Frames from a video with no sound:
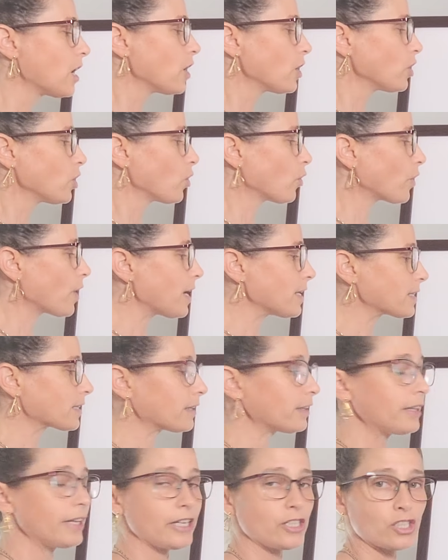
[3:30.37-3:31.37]
your
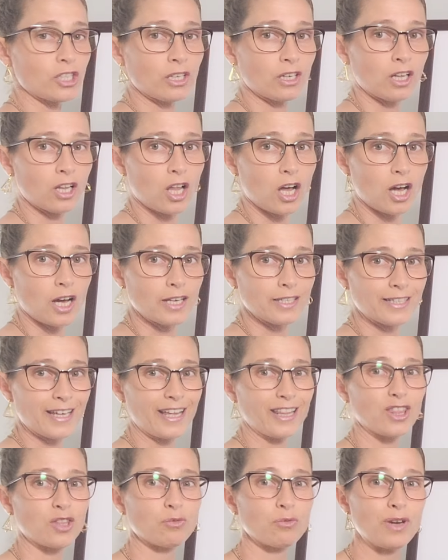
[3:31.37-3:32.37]
escalation clause
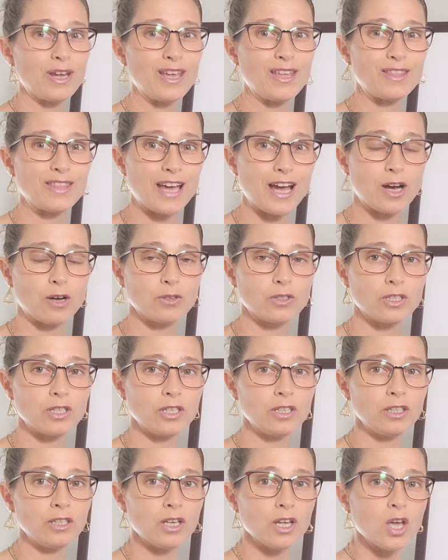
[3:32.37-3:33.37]
at
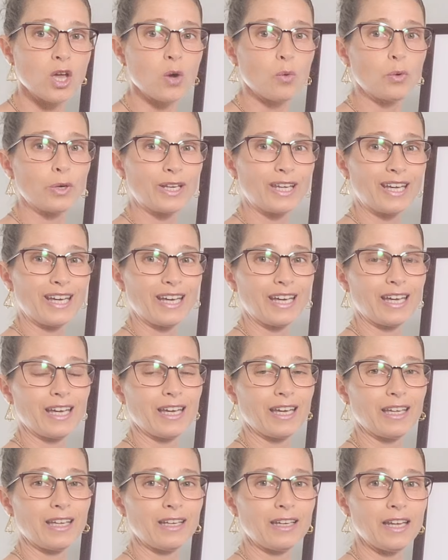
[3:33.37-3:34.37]
$3,000 would kick
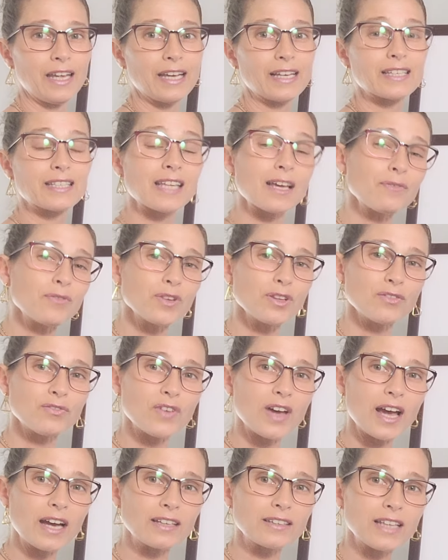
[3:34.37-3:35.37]
in, except for the
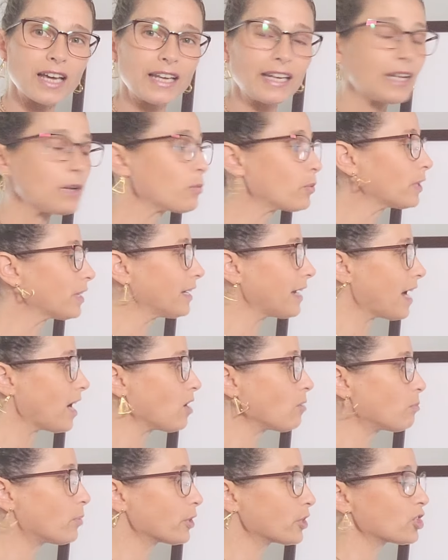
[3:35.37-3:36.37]
fact that it would now
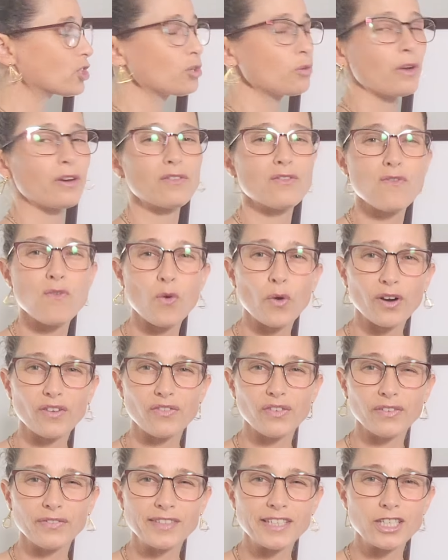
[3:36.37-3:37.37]
put you at
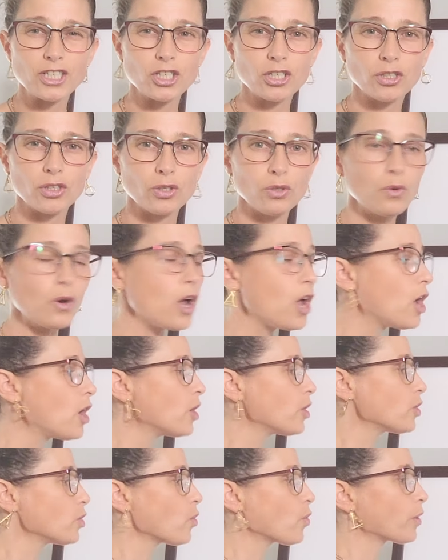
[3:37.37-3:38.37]
$452,000.
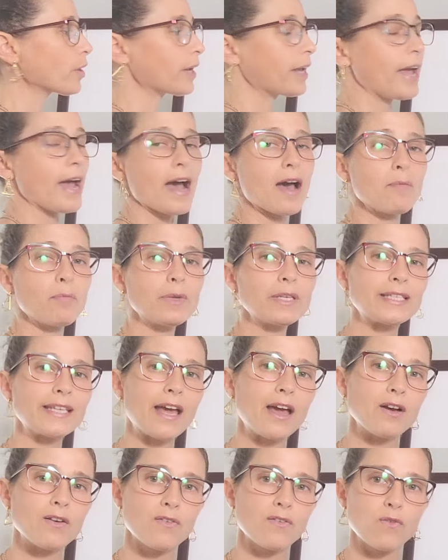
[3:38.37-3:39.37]
Your cap is
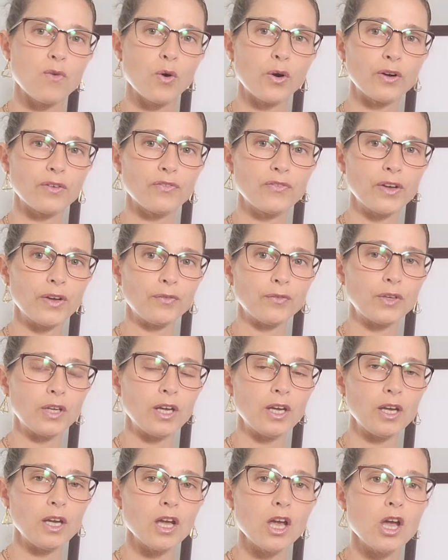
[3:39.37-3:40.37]
at
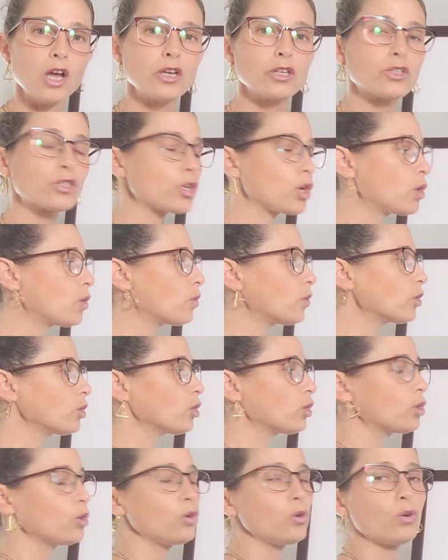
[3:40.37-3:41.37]
$450,000, so
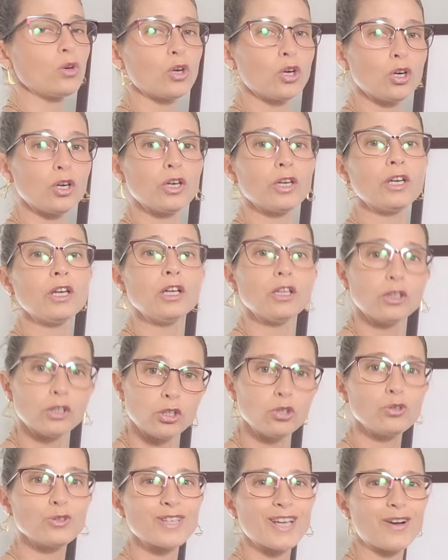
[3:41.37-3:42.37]
you could
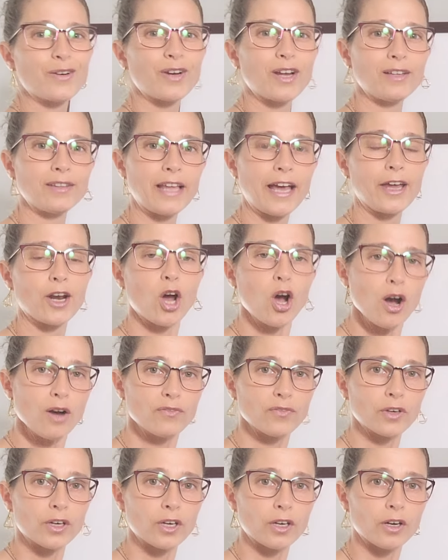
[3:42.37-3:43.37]
lose out on that
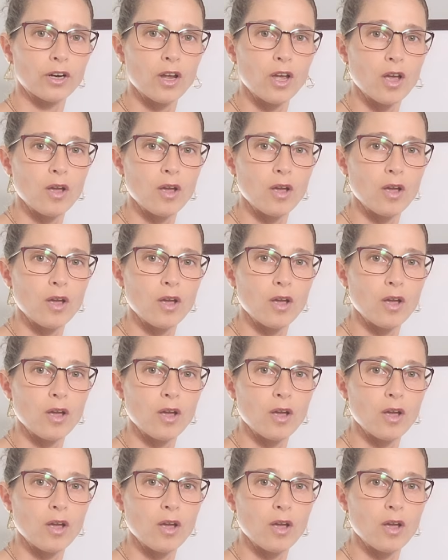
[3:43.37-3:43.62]
offer